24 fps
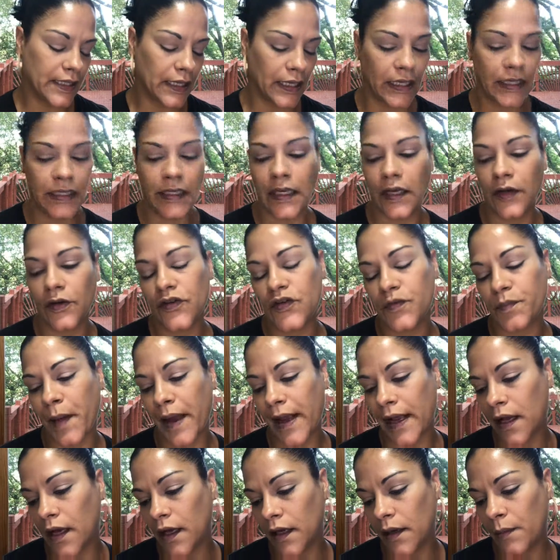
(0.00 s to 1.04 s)
thing in here is
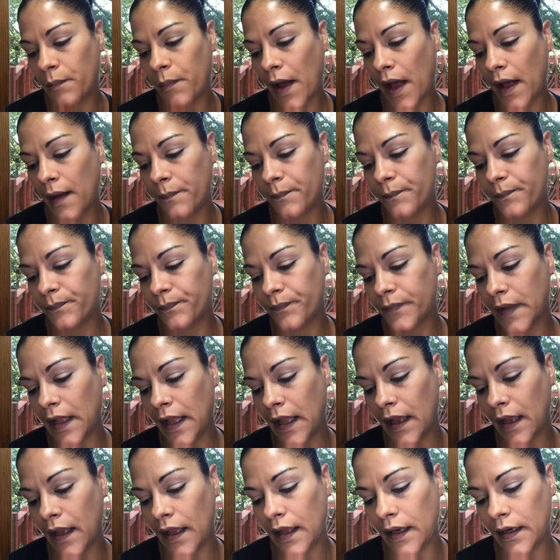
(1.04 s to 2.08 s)
by ColourPop.
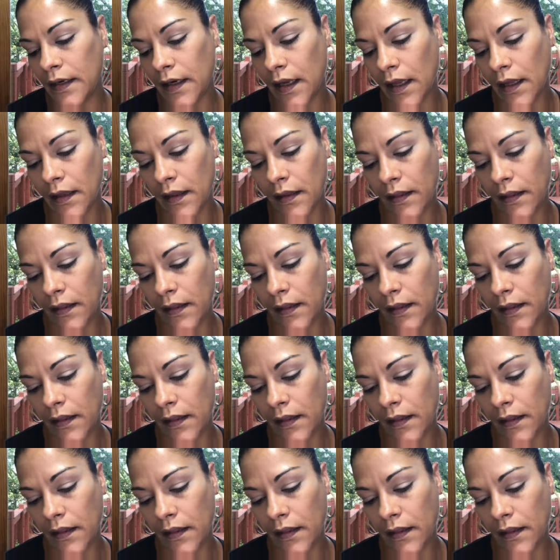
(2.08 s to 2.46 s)
And